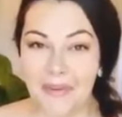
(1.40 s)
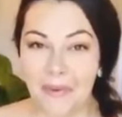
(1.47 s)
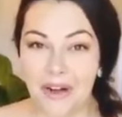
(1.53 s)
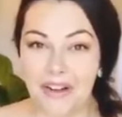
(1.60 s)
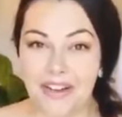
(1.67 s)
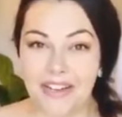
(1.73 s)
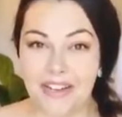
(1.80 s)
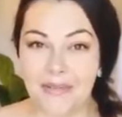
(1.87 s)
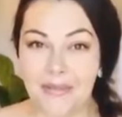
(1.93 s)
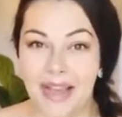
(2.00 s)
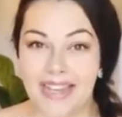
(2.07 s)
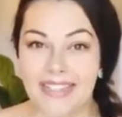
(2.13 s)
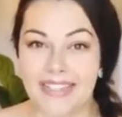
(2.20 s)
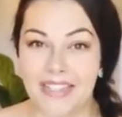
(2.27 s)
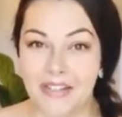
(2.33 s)
welcome.
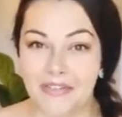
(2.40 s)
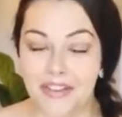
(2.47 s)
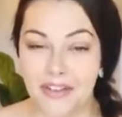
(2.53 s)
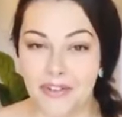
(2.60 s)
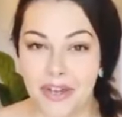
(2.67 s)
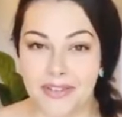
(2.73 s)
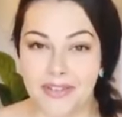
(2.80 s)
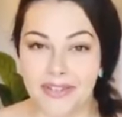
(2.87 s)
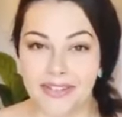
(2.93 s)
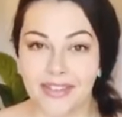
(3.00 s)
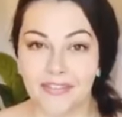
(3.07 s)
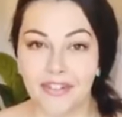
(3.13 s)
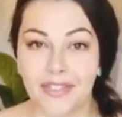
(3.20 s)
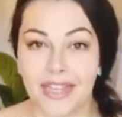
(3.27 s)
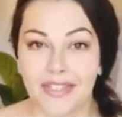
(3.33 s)
I see you found Dress to
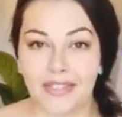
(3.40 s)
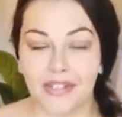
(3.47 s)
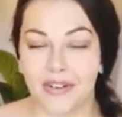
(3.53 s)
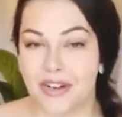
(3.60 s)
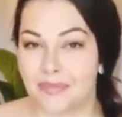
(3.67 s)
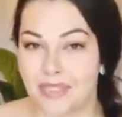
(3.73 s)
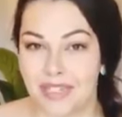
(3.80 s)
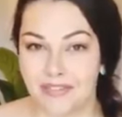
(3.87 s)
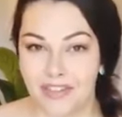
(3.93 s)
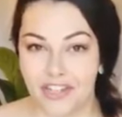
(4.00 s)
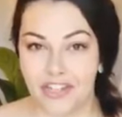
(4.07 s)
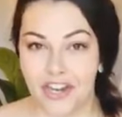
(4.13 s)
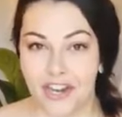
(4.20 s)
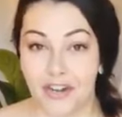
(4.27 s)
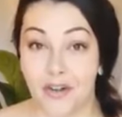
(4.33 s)
Deliver's Instagram
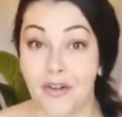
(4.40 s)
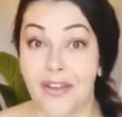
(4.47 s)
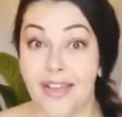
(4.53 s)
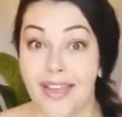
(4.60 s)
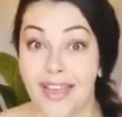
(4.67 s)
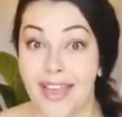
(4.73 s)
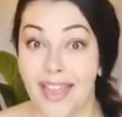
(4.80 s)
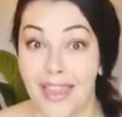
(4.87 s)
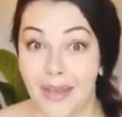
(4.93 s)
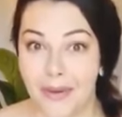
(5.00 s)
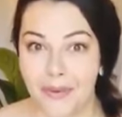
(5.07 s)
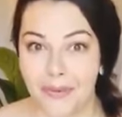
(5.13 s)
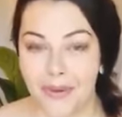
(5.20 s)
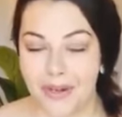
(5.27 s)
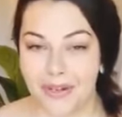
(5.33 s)
TV channel.
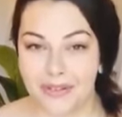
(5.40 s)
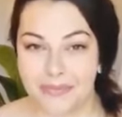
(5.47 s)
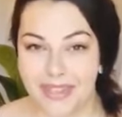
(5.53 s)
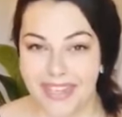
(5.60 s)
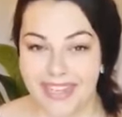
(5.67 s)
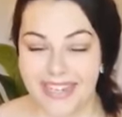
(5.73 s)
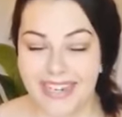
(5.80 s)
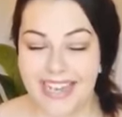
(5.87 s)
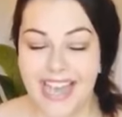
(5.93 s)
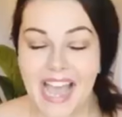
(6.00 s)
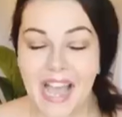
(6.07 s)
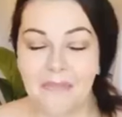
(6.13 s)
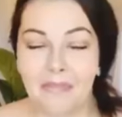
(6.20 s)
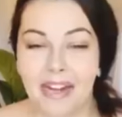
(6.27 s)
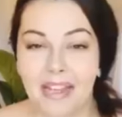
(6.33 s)
Hello, welcome again.
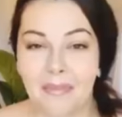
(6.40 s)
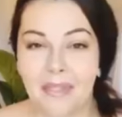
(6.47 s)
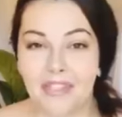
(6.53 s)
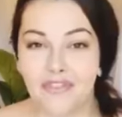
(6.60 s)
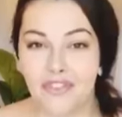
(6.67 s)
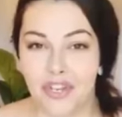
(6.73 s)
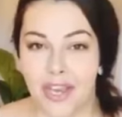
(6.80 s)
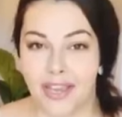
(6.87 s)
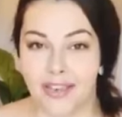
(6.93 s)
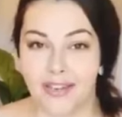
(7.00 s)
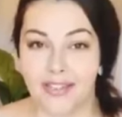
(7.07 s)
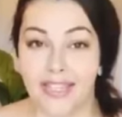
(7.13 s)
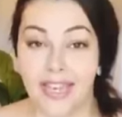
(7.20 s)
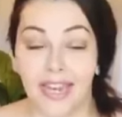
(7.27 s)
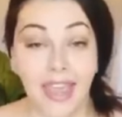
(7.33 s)
My name is
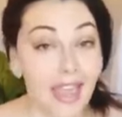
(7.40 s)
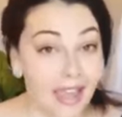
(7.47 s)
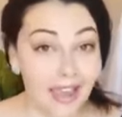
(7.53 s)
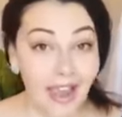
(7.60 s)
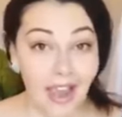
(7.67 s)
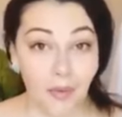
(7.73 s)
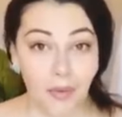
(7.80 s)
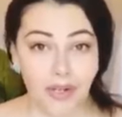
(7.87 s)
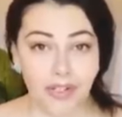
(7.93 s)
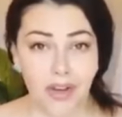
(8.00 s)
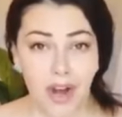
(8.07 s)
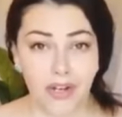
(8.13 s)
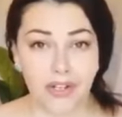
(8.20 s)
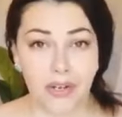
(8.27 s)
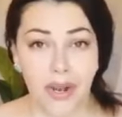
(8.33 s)
Jen. Today I want to
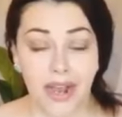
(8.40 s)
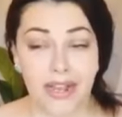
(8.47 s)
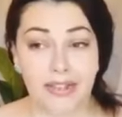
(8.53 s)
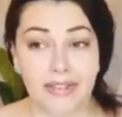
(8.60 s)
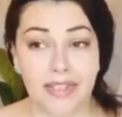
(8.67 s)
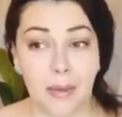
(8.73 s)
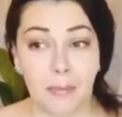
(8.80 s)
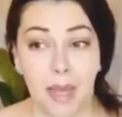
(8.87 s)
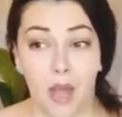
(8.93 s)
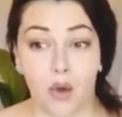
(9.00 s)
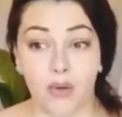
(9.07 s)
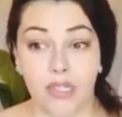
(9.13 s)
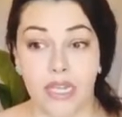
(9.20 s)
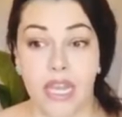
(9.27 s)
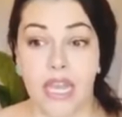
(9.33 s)
talk to you guys
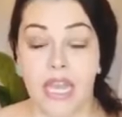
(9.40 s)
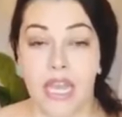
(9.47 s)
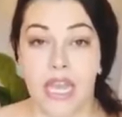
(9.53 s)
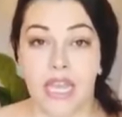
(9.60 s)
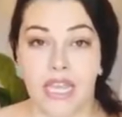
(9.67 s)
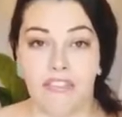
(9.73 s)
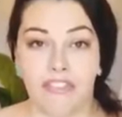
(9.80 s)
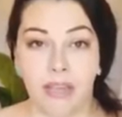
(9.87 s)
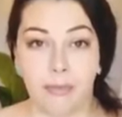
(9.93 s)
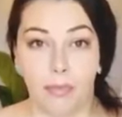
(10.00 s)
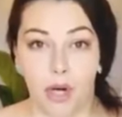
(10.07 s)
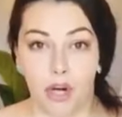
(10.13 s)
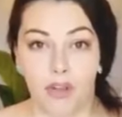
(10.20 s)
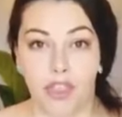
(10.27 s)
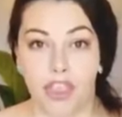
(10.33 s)
about giving
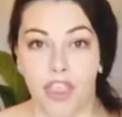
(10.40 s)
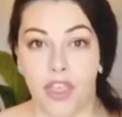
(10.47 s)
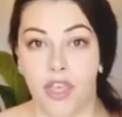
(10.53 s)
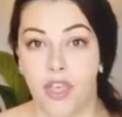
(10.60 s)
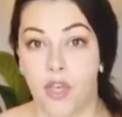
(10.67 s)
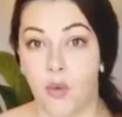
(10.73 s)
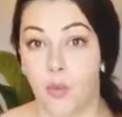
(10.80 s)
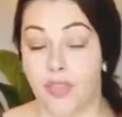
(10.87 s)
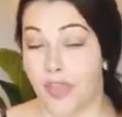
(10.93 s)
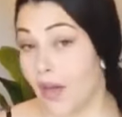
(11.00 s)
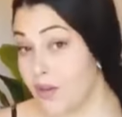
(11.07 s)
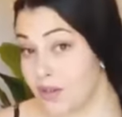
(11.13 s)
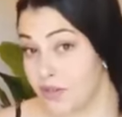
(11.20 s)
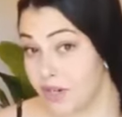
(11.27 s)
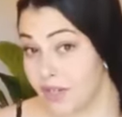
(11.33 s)
birth
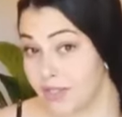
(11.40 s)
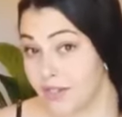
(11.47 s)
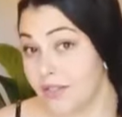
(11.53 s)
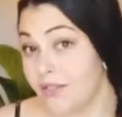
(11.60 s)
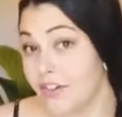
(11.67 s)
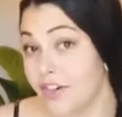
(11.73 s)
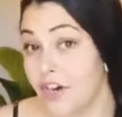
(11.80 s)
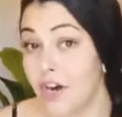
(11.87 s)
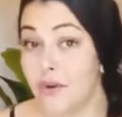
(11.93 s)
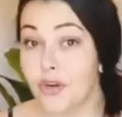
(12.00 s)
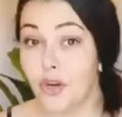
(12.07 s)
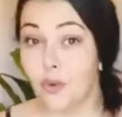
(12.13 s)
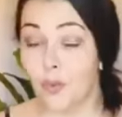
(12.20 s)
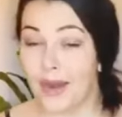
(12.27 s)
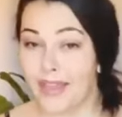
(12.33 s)
without a dress to deliver gown
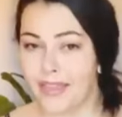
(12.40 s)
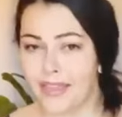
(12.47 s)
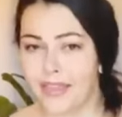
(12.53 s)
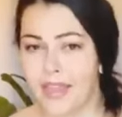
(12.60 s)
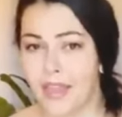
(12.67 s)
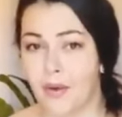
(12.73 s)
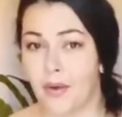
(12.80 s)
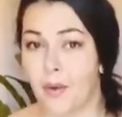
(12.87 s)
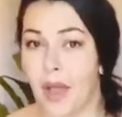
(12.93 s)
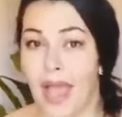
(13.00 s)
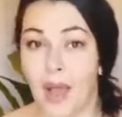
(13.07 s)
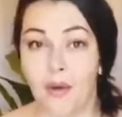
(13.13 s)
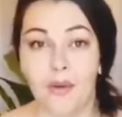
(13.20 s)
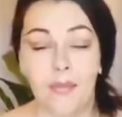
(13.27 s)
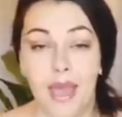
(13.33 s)
or with, and
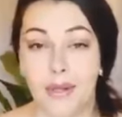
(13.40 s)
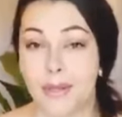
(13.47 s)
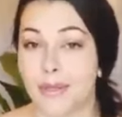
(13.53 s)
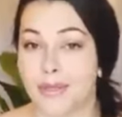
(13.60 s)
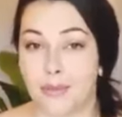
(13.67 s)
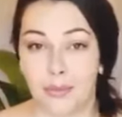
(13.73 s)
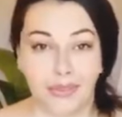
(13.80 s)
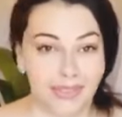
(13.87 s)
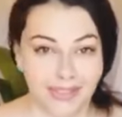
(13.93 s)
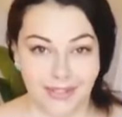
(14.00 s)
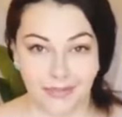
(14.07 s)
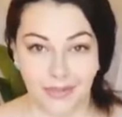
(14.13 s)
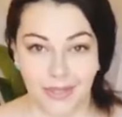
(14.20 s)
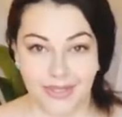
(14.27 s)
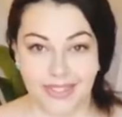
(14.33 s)
how it matters and what the
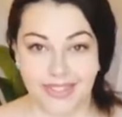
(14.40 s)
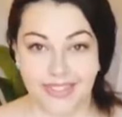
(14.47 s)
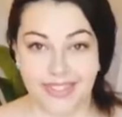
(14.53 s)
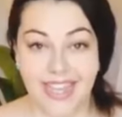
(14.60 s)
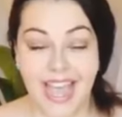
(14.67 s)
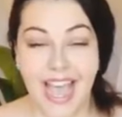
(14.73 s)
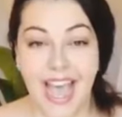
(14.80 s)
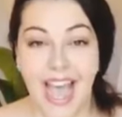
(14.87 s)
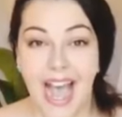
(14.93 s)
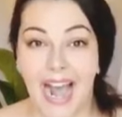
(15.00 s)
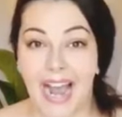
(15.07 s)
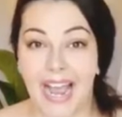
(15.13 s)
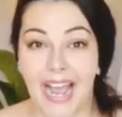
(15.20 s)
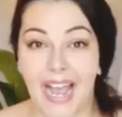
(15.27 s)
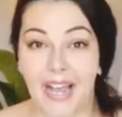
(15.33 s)
difference is.
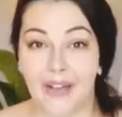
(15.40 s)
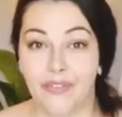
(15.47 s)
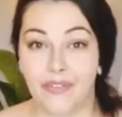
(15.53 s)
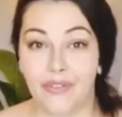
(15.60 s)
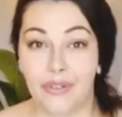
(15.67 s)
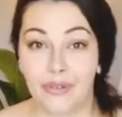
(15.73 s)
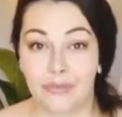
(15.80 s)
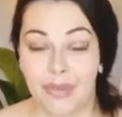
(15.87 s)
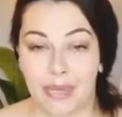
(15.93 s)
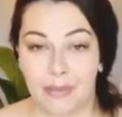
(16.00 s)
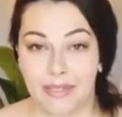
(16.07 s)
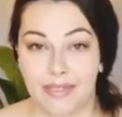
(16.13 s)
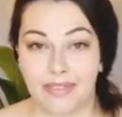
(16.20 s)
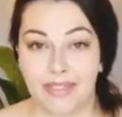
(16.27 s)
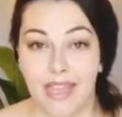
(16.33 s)
I have two
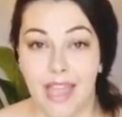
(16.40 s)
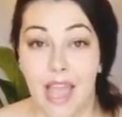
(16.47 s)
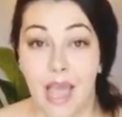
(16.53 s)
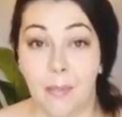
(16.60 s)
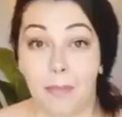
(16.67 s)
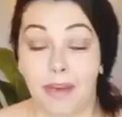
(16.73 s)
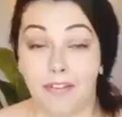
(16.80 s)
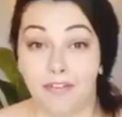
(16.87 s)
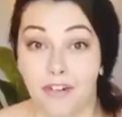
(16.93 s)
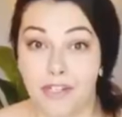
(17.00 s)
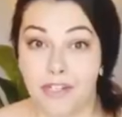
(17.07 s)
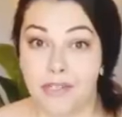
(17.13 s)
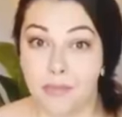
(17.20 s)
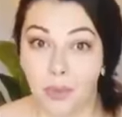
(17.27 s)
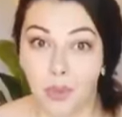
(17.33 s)
babies. My
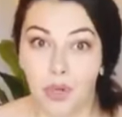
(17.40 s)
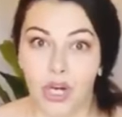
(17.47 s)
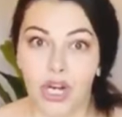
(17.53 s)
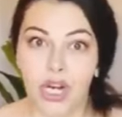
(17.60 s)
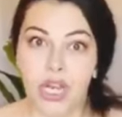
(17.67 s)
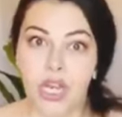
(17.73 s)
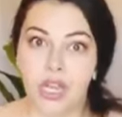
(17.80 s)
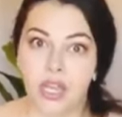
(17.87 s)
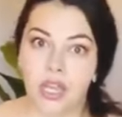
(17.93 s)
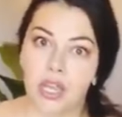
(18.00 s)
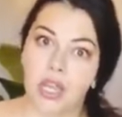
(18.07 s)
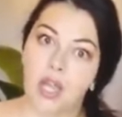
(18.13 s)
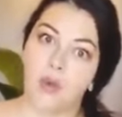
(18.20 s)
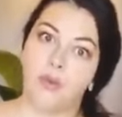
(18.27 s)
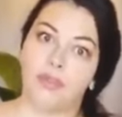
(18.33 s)
firstborn
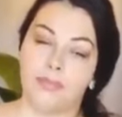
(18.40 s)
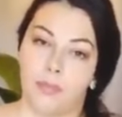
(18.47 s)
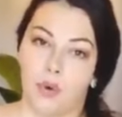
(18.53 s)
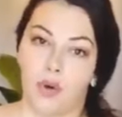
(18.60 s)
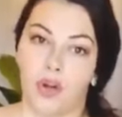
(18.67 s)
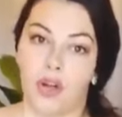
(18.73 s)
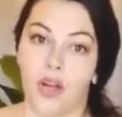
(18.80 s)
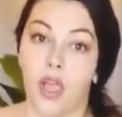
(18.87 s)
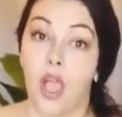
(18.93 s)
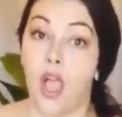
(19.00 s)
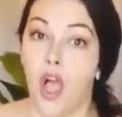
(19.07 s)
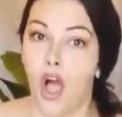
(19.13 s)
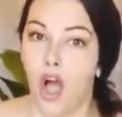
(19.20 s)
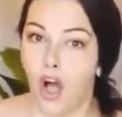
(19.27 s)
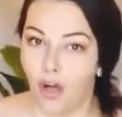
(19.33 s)
was born
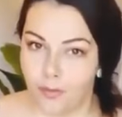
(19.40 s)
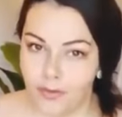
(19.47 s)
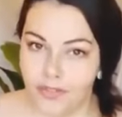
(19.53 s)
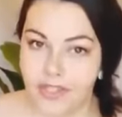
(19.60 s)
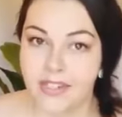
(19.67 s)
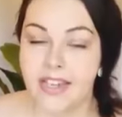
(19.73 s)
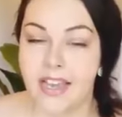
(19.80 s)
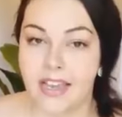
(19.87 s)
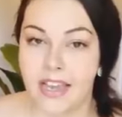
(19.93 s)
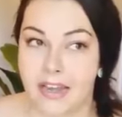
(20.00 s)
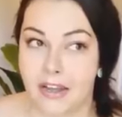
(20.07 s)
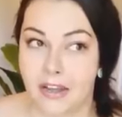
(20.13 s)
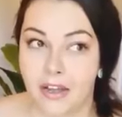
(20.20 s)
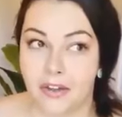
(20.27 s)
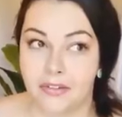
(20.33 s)
almost a
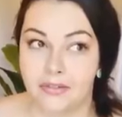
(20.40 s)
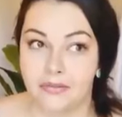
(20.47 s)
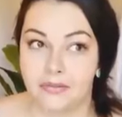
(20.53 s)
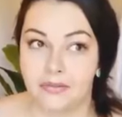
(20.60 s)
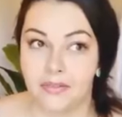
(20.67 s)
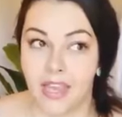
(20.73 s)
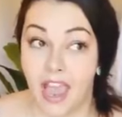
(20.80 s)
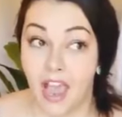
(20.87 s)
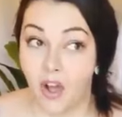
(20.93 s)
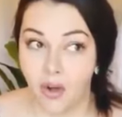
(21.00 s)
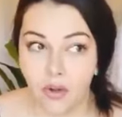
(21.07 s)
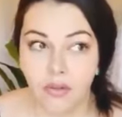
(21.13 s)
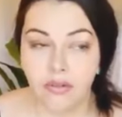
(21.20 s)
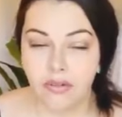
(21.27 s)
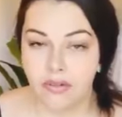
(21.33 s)
decade ago.
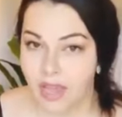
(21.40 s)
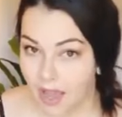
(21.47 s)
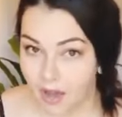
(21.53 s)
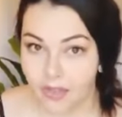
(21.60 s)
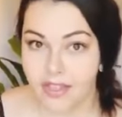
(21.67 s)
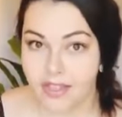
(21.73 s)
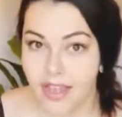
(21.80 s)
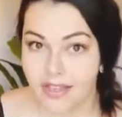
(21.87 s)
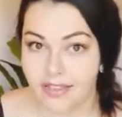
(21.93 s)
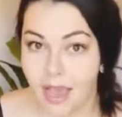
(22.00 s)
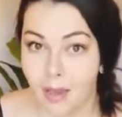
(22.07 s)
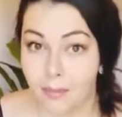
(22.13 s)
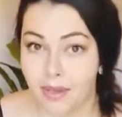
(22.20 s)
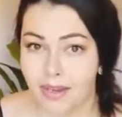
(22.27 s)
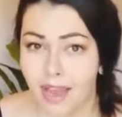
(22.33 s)
How that has
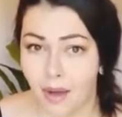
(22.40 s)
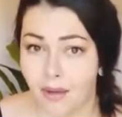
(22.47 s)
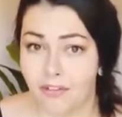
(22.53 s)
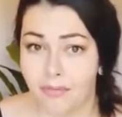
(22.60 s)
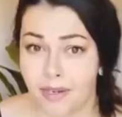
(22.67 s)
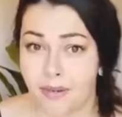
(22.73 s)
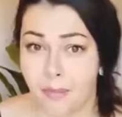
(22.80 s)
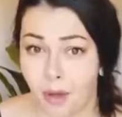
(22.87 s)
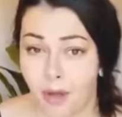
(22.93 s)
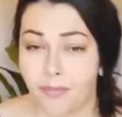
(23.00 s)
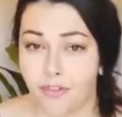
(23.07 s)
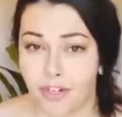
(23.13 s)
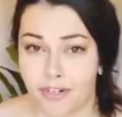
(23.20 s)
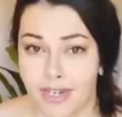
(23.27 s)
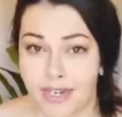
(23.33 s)
happened, how I've been a
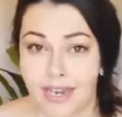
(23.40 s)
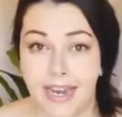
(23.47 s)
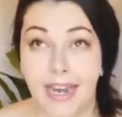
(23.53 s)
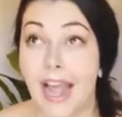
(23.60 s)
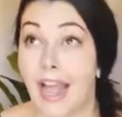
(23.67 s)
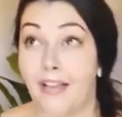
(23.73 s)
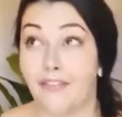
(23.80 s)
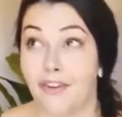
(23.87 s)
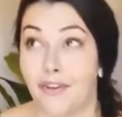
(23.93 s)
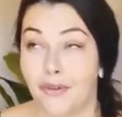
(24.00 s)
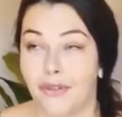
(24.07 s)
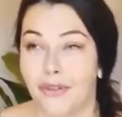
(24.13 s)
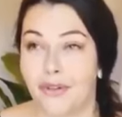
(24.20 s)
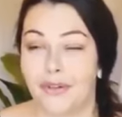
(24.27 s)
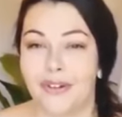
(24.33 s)
mom for a decade, I have no
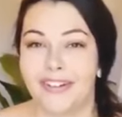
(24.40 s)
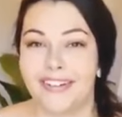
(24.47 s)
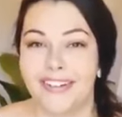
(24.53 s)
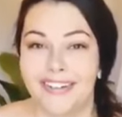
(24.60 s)
clue.